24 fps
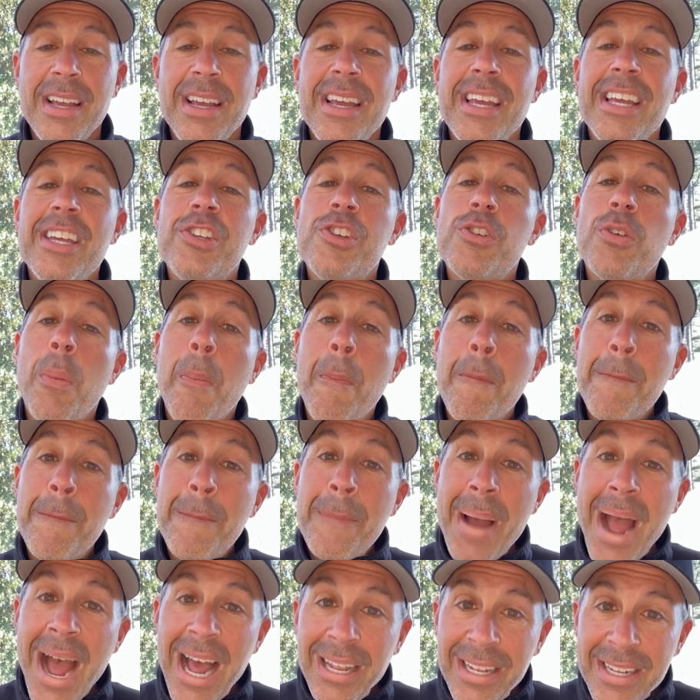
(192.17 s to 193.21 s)
is you're
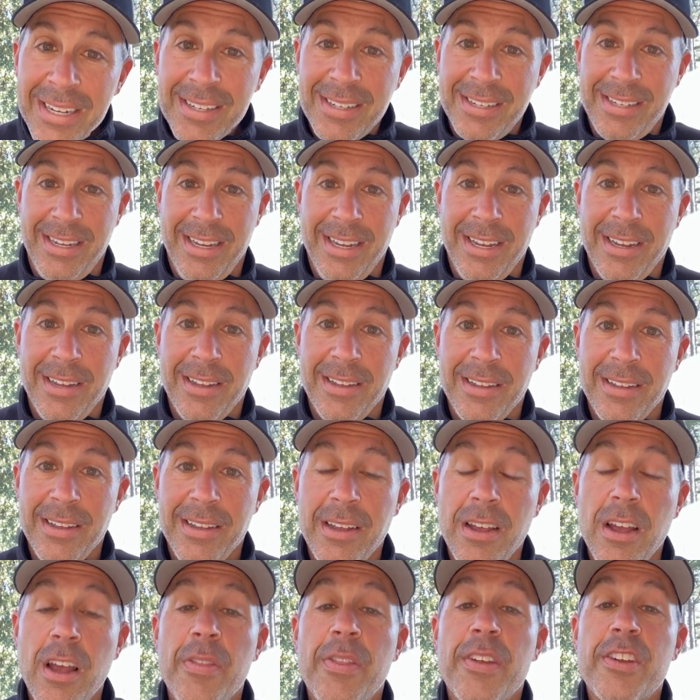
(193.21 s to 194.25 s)
balancing
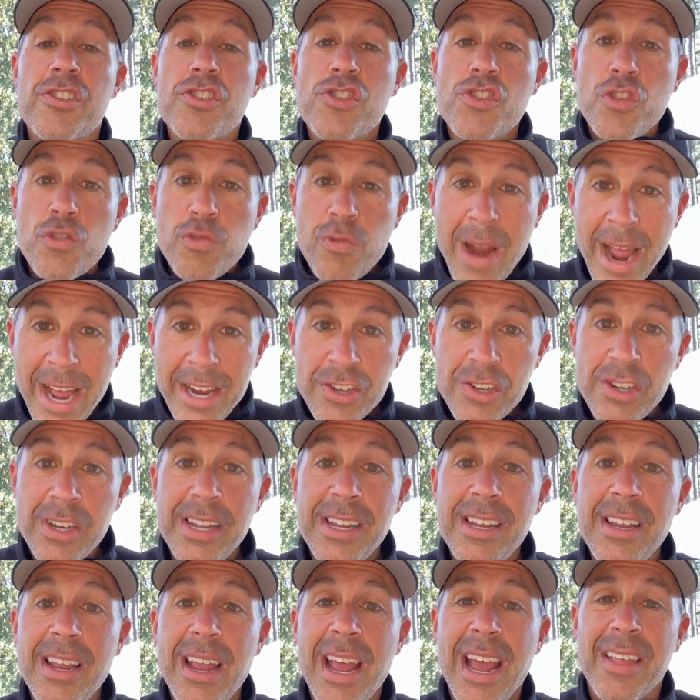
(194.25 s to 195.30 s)
the
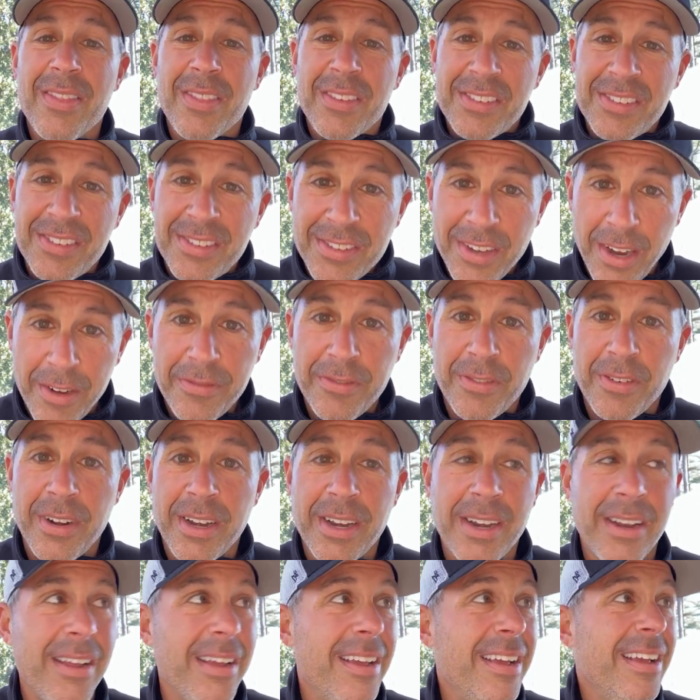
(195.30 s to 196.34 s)
tragedy and the
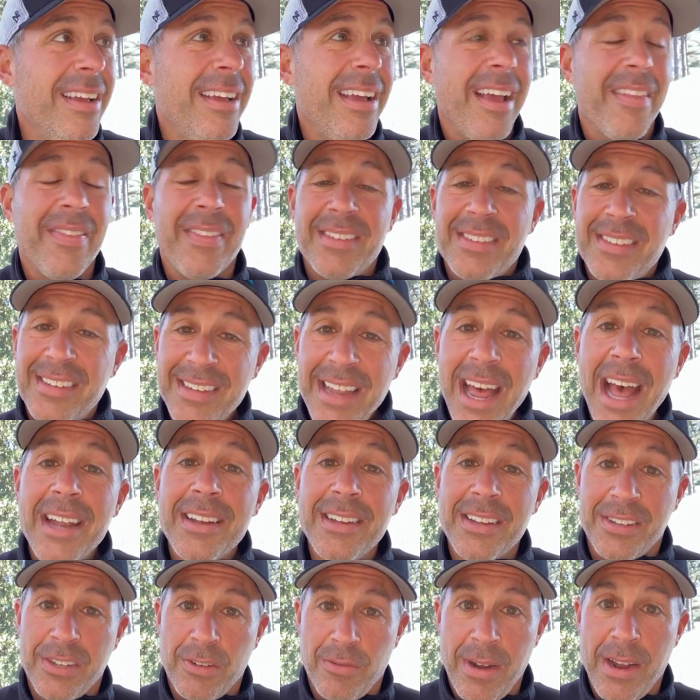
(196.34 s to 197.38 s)
suffering and the
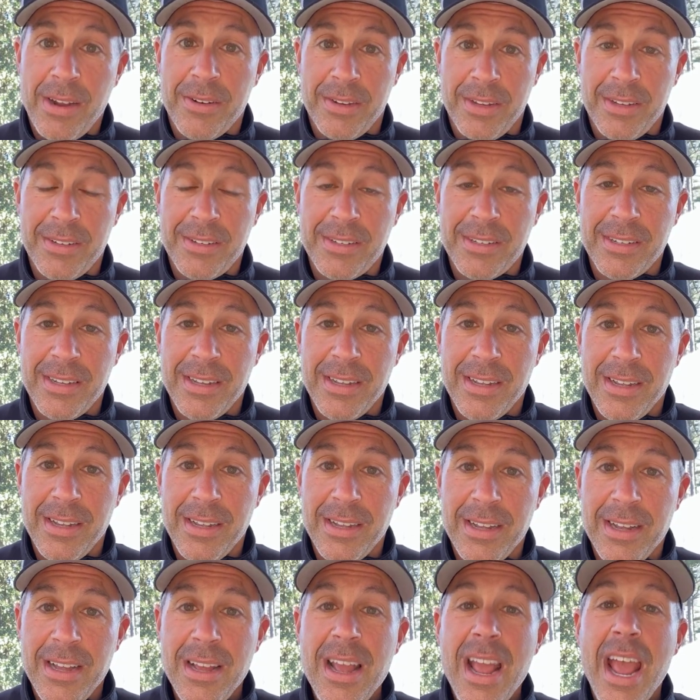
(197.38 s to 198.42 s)
sadness around us.
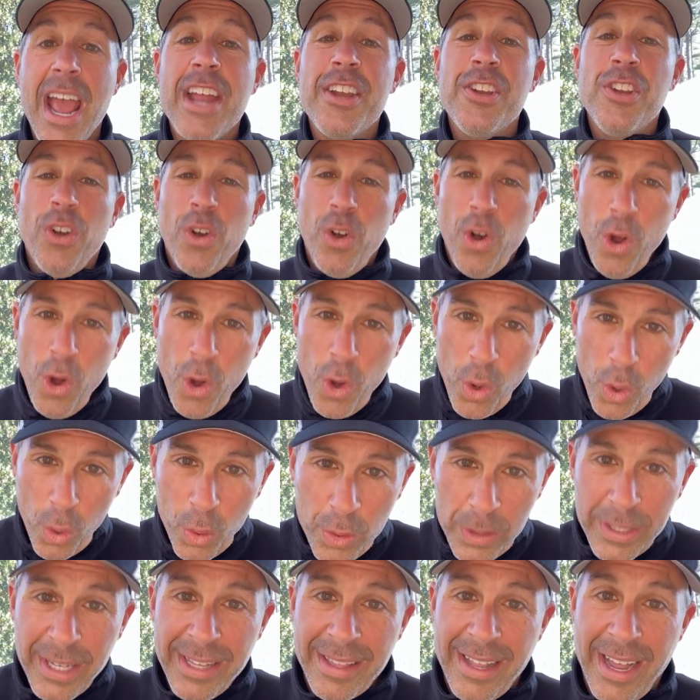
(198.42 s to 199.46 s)
And you're
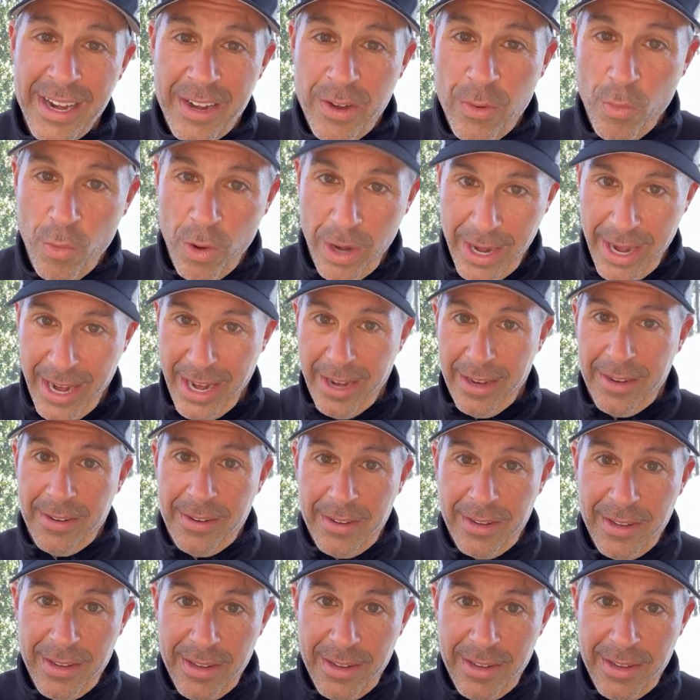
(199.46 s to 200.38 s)
holding that in one hand.